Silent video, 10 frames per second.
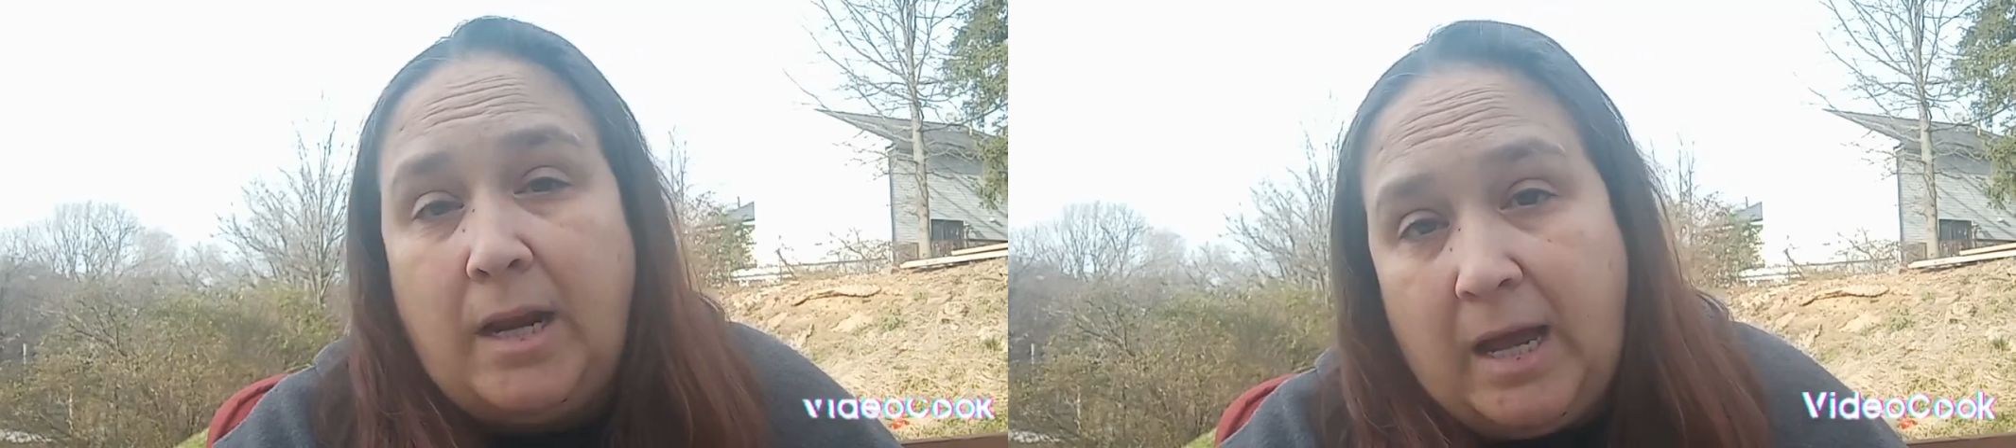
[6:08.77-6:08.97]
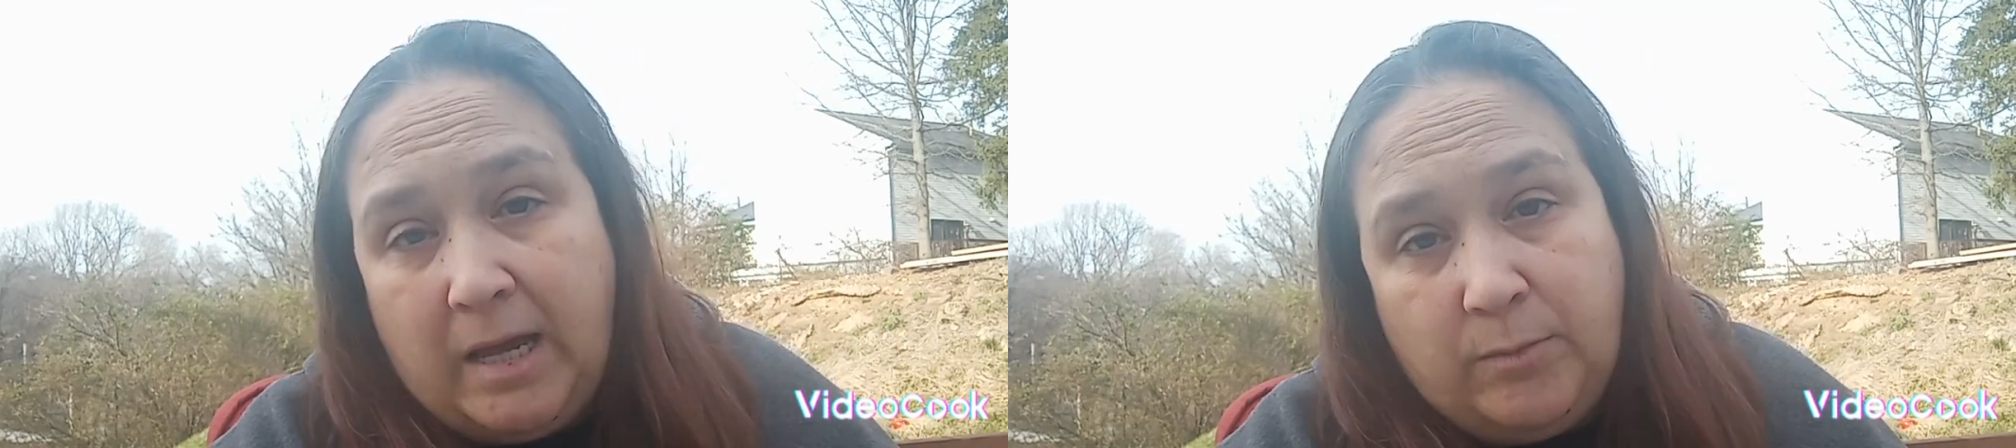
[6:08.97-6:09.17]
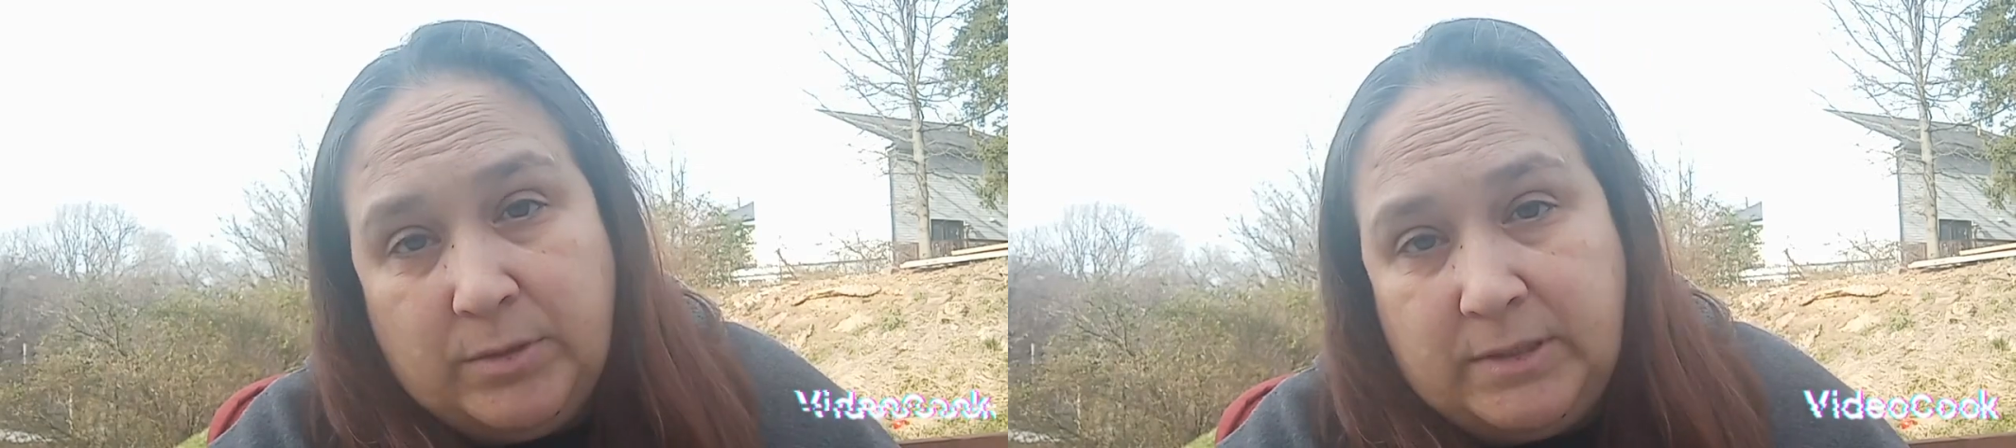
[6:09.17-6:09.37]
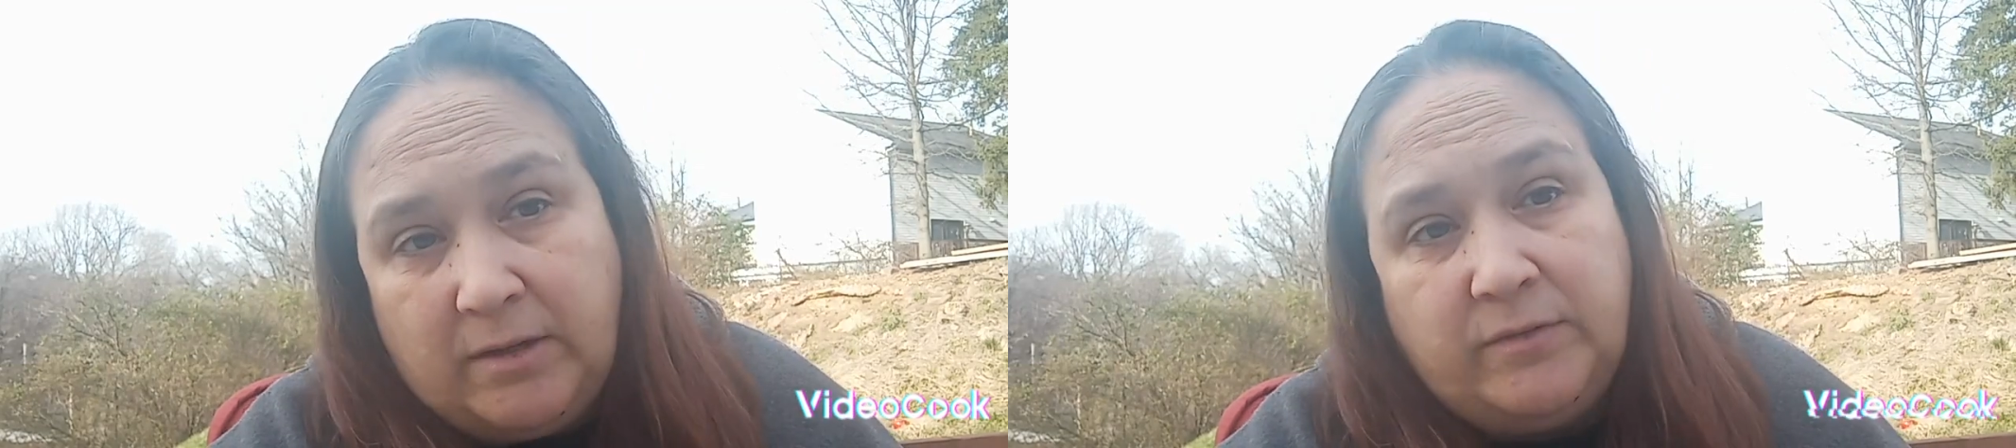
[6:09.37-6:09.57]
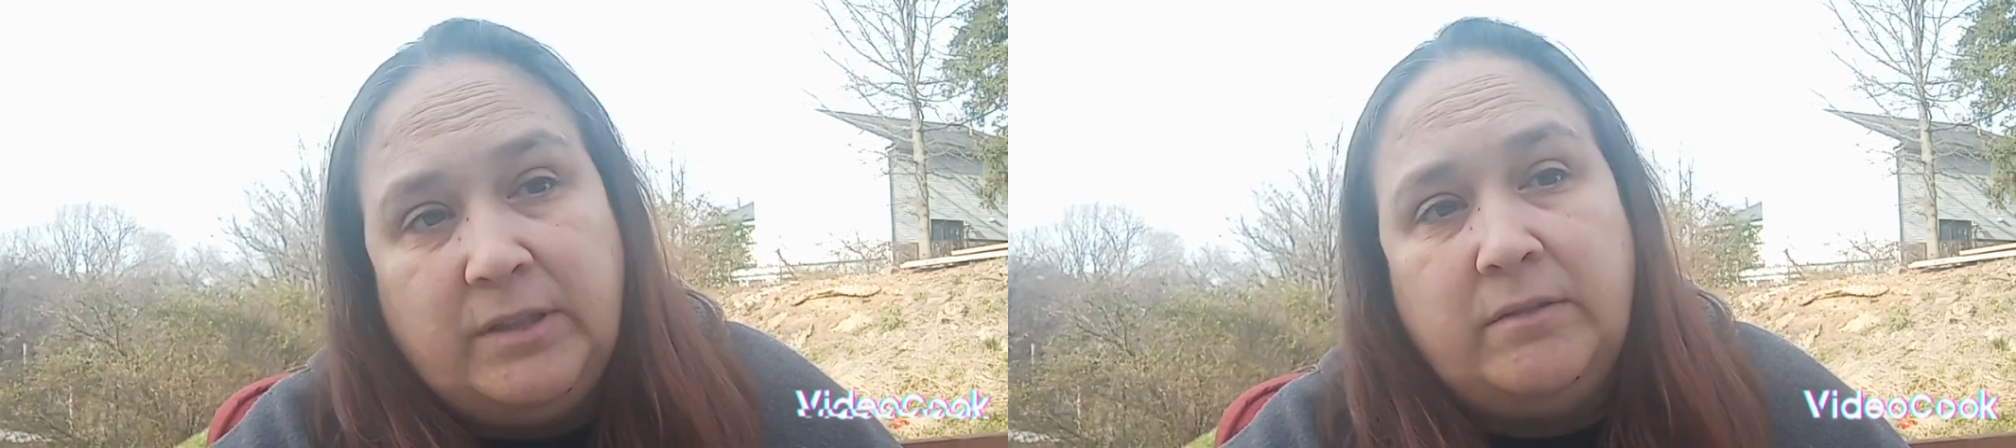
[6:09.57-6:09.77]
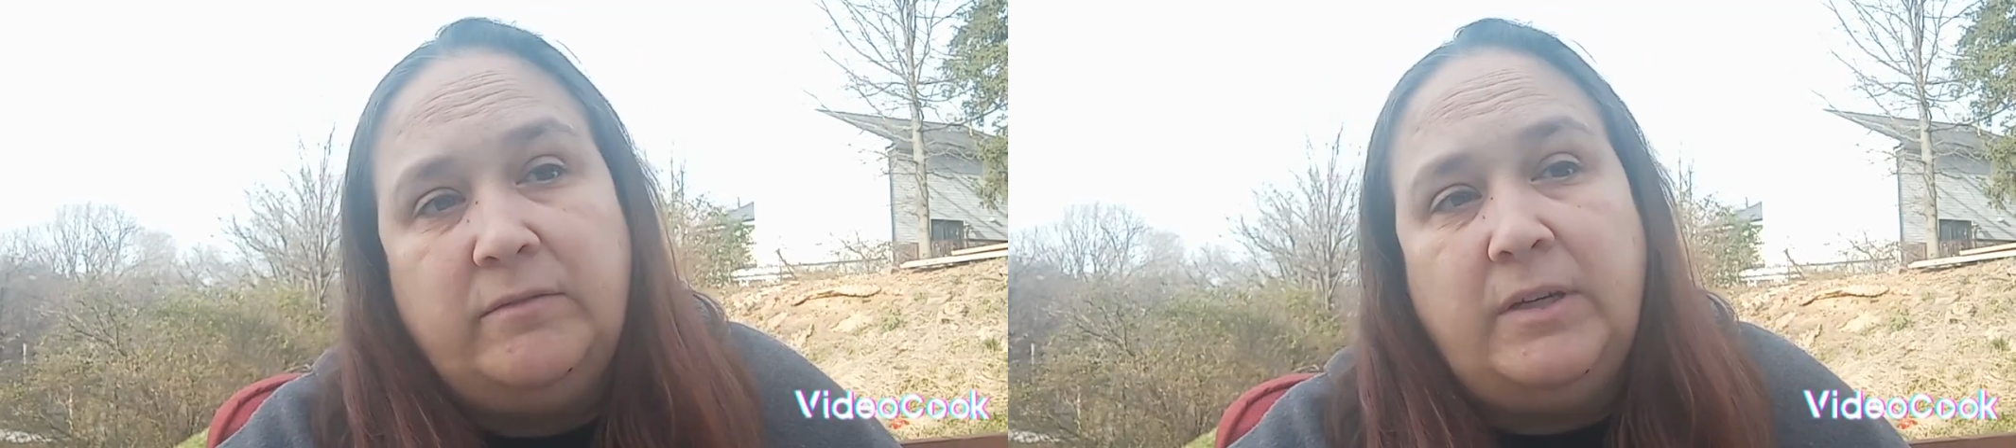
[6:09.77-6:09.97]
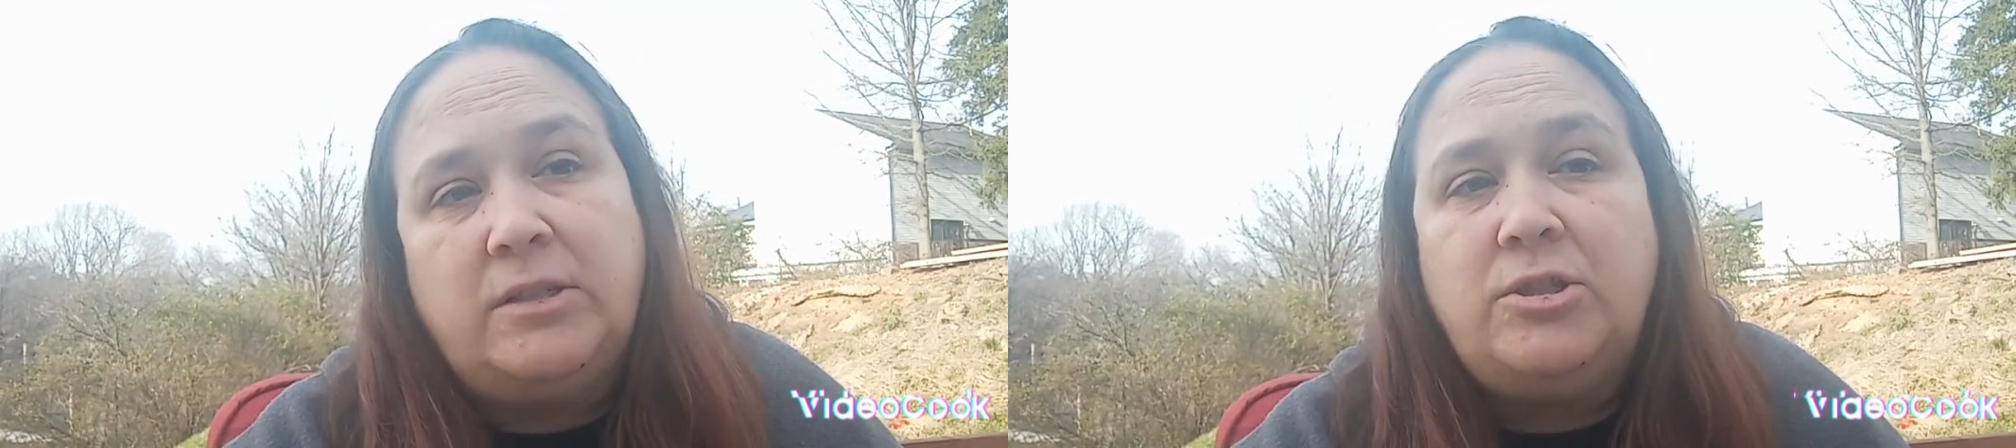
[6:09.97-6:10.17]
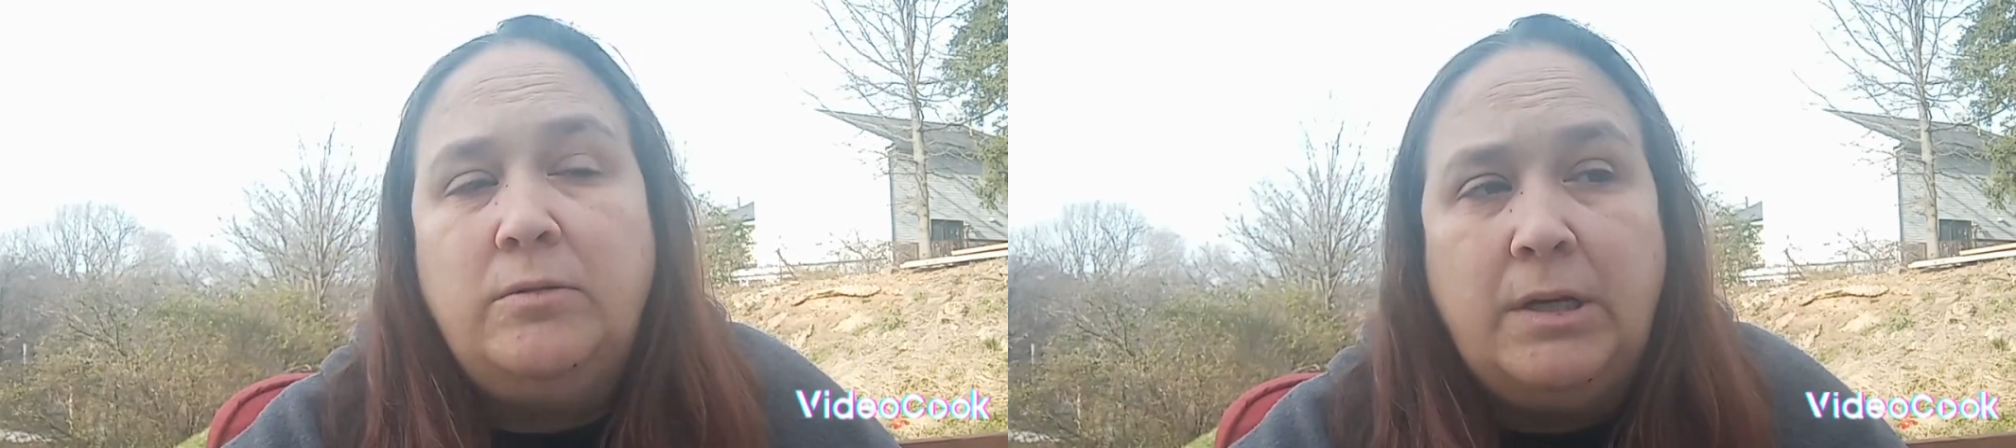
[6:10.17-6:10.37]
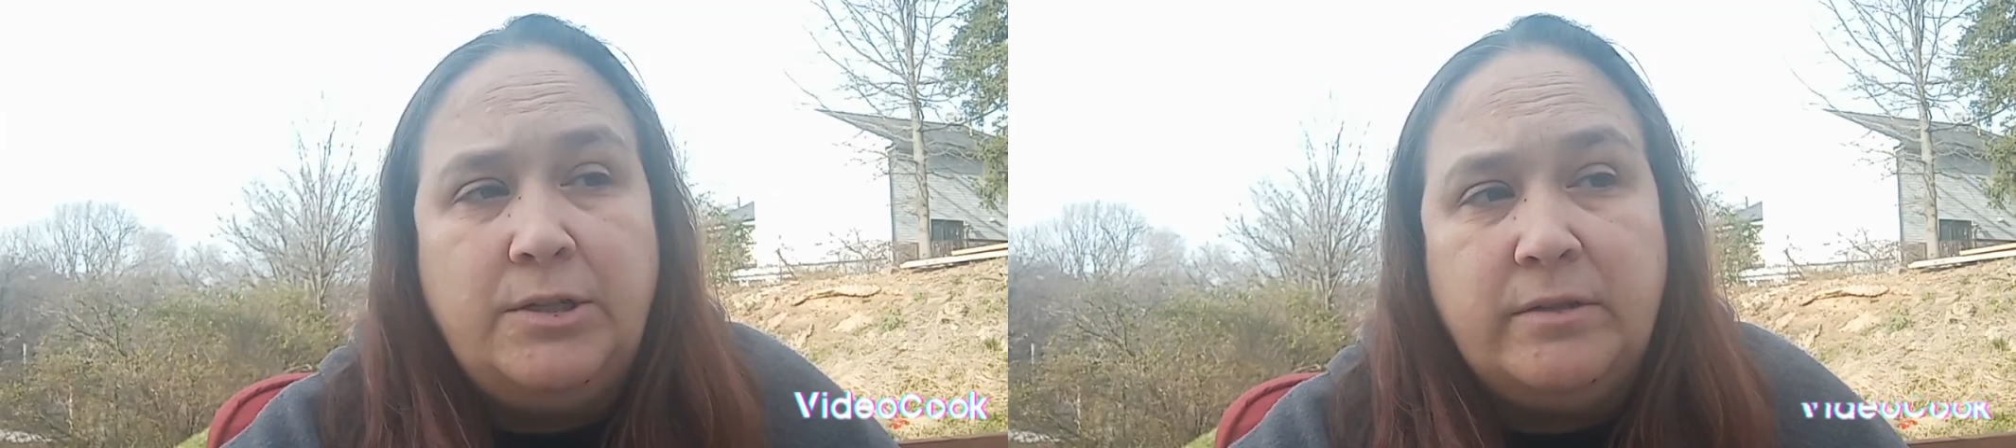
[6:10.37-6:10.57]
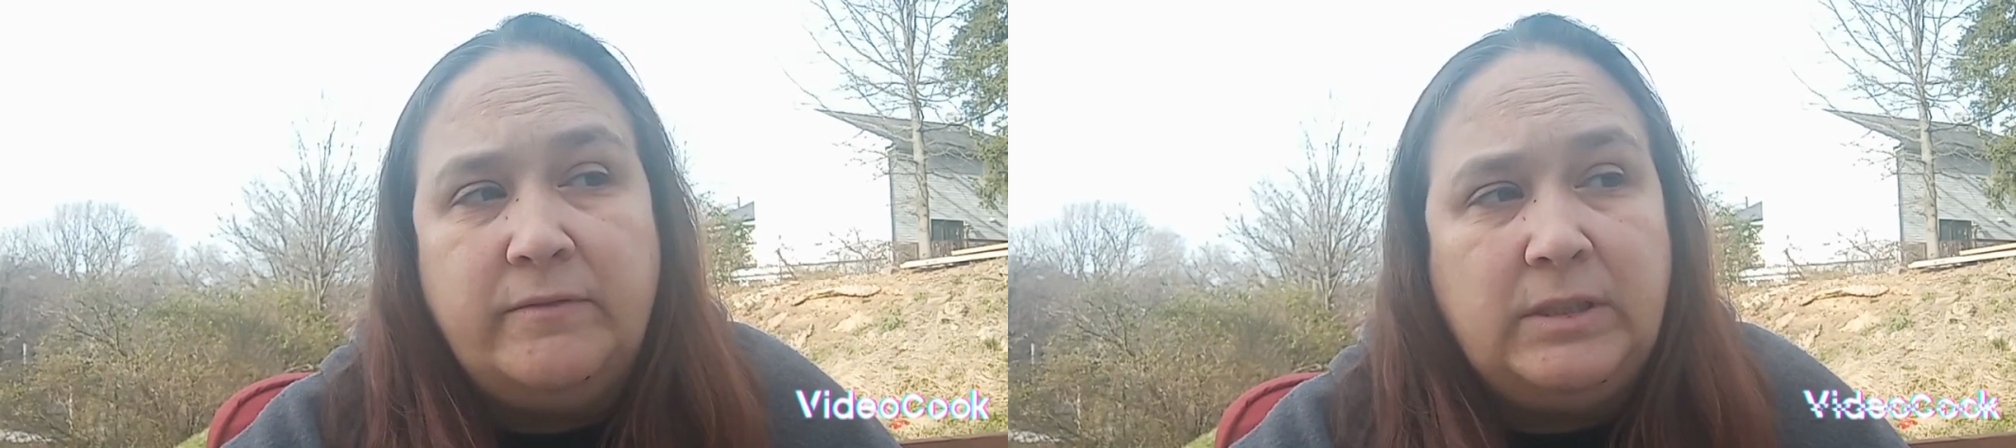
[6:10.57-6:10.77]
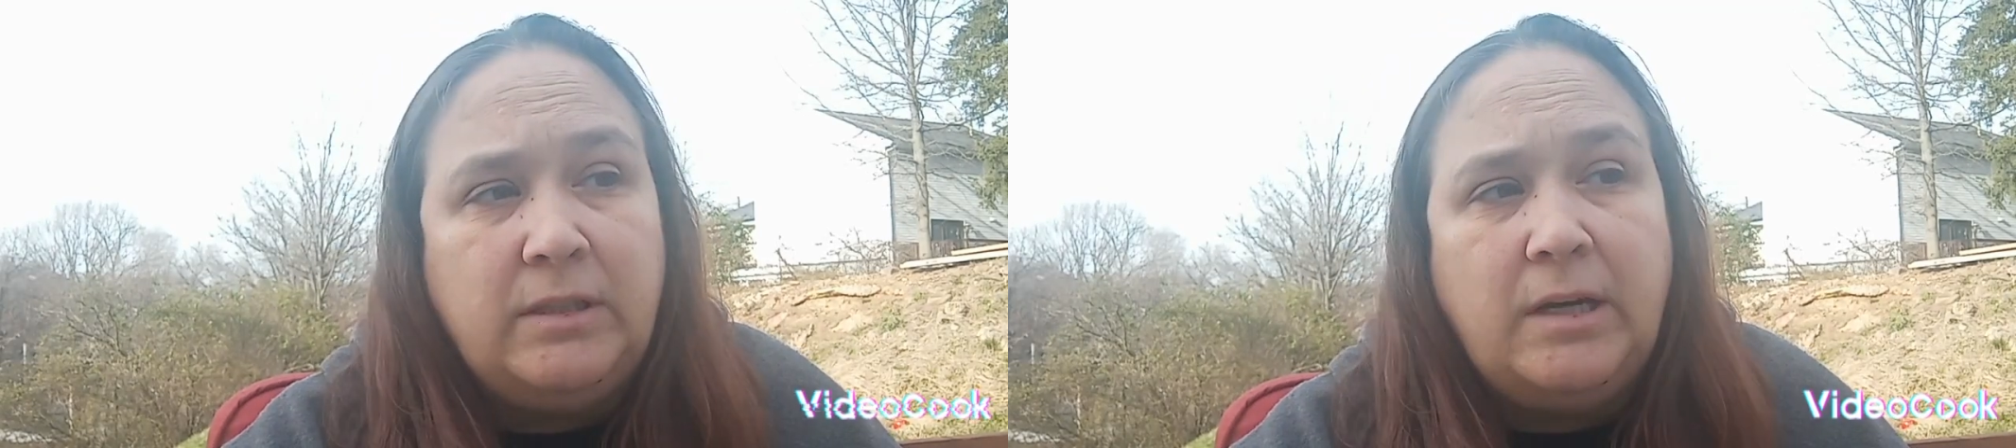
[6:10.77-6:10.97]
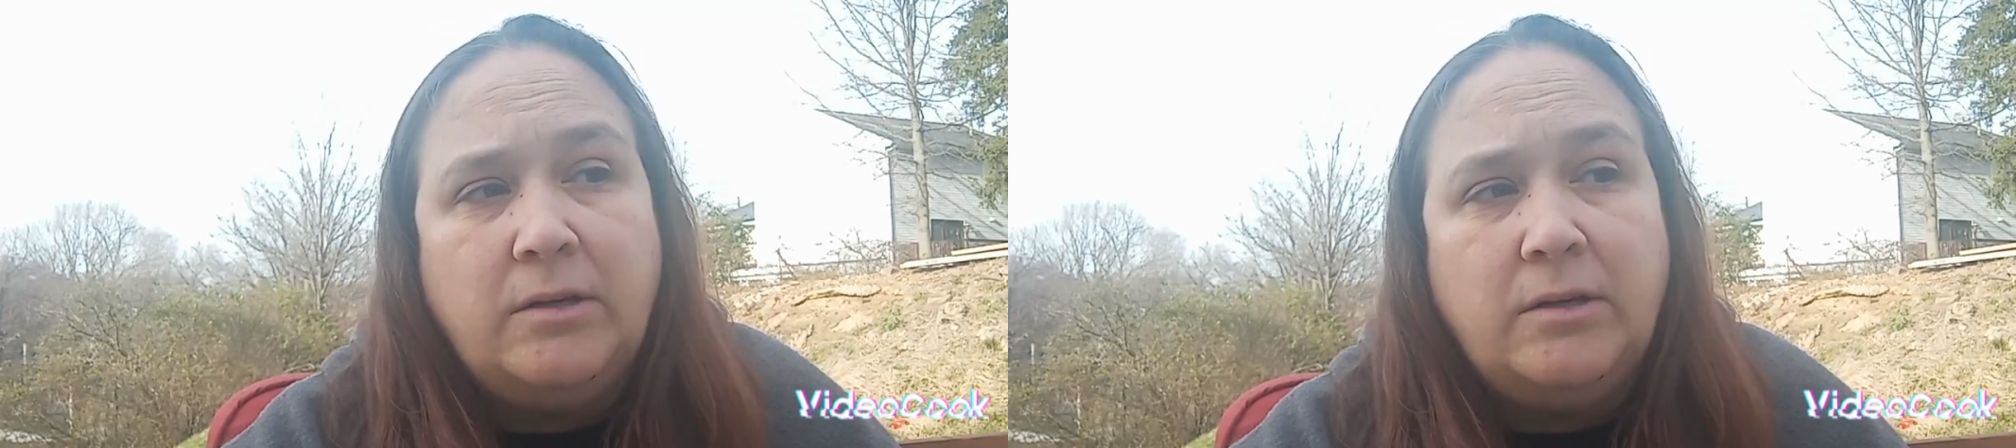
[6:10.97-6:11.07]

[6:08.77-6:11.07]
I would definitely invest $250,000.